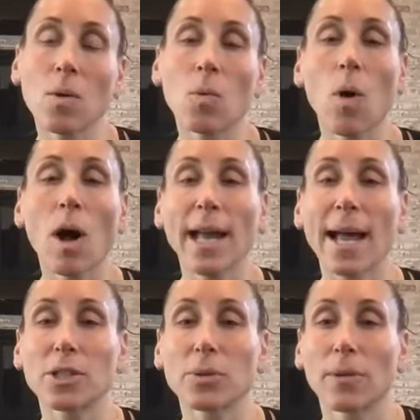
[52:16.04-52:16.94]
Walk
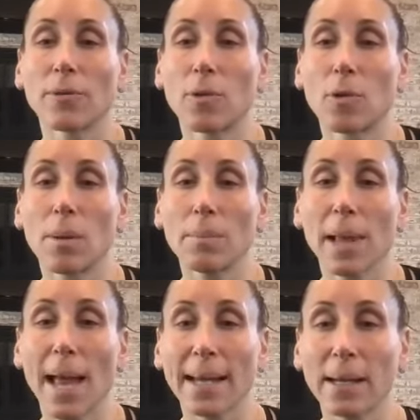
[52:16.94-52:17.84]
out to a forearm
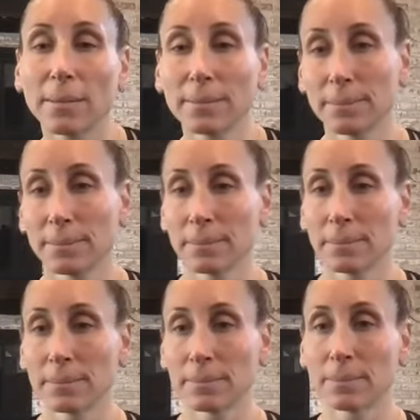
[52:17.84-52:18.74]
plank.
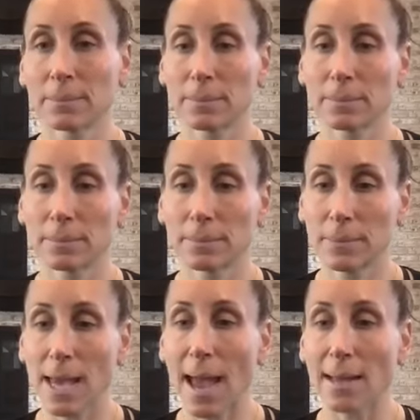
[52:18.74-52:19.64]

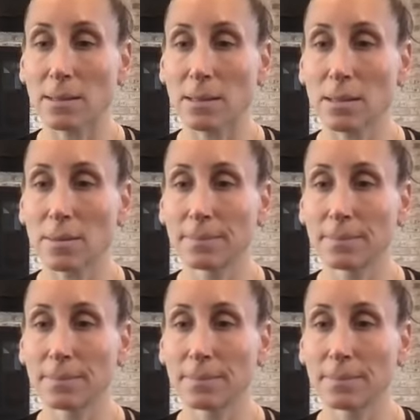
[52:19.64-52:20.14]
Yes.